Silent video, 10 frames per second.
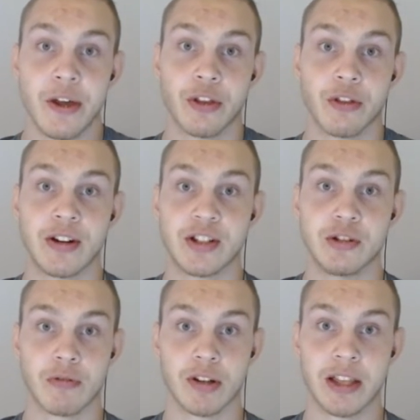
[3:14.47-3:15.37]
They're the ones
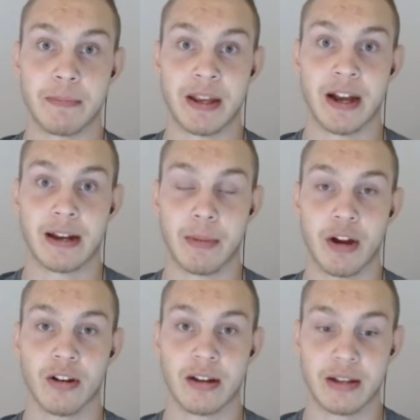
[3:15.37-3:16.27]
who are really being
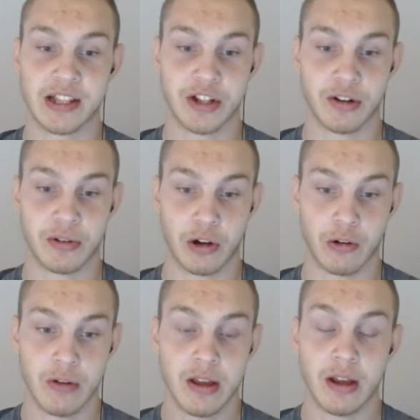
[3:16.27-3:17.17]
un-American because they're
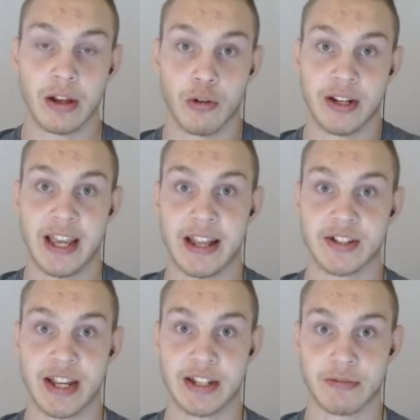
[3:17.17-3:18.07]
they're going
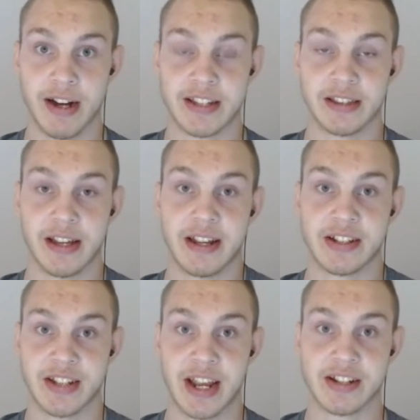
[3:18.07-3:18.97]
against states' rights and letting
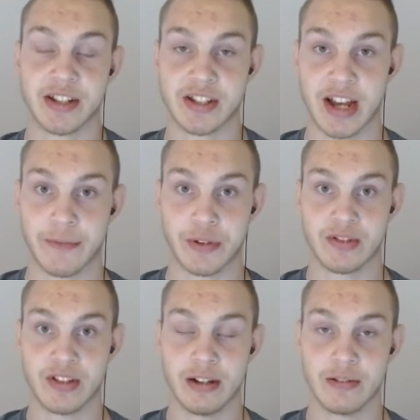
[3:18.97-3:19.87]
states decide for
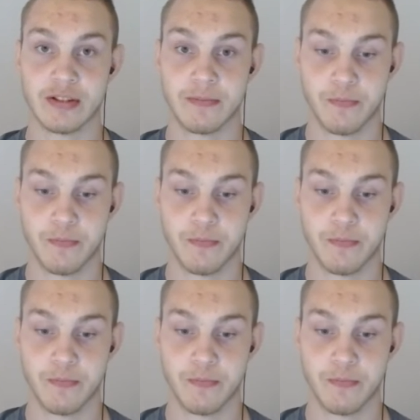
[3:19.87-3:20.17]
themselves,